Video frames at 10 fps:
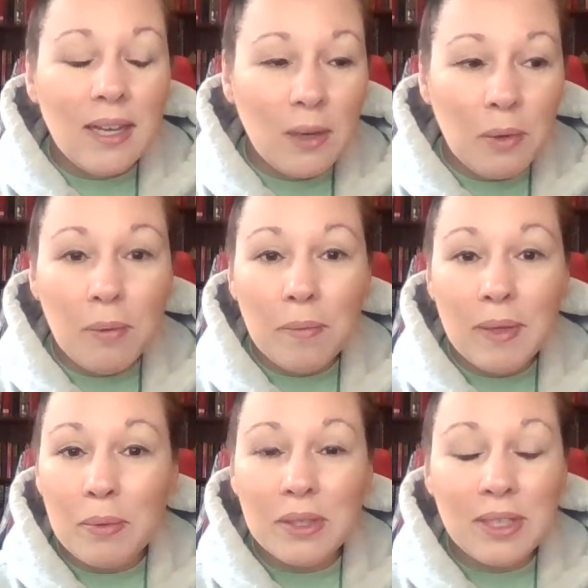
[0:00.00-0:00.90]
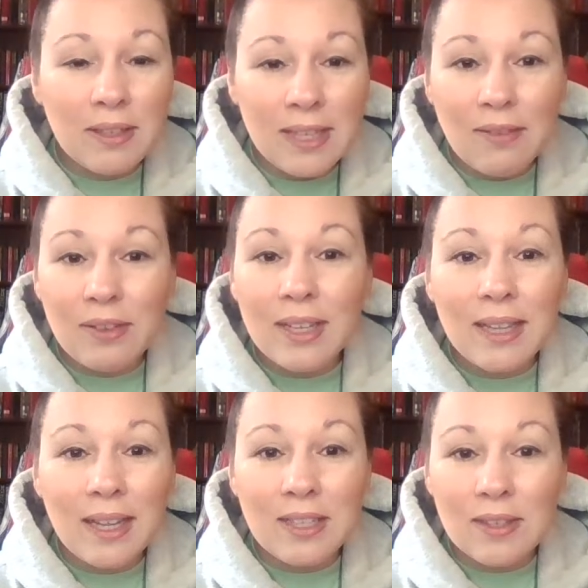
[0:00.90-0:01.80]
it will
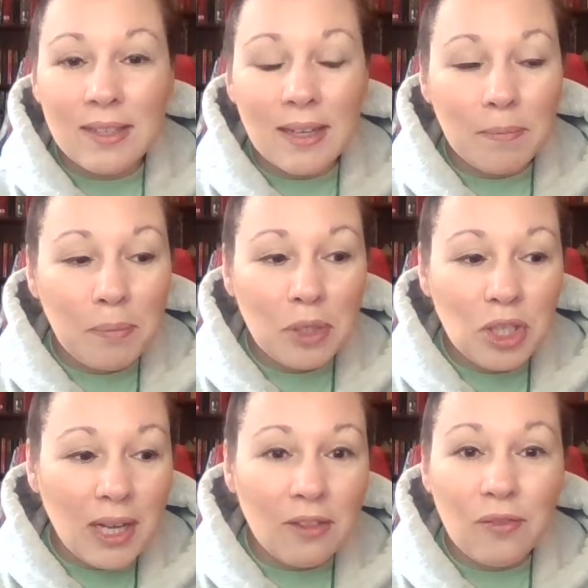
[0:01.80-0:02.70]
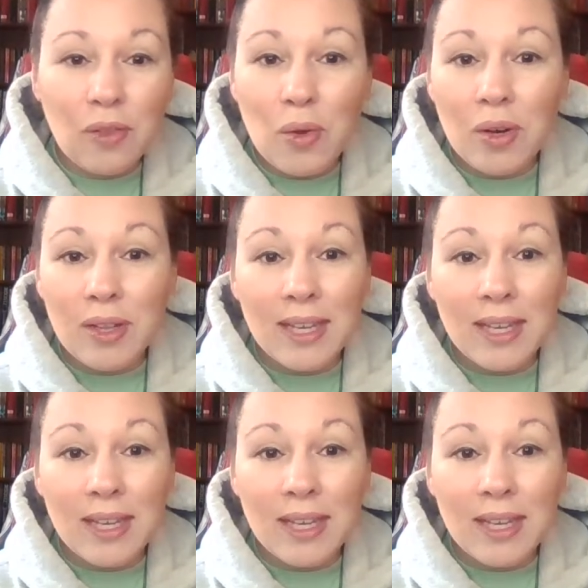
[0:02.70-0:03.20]
definitely like just put you on the floor.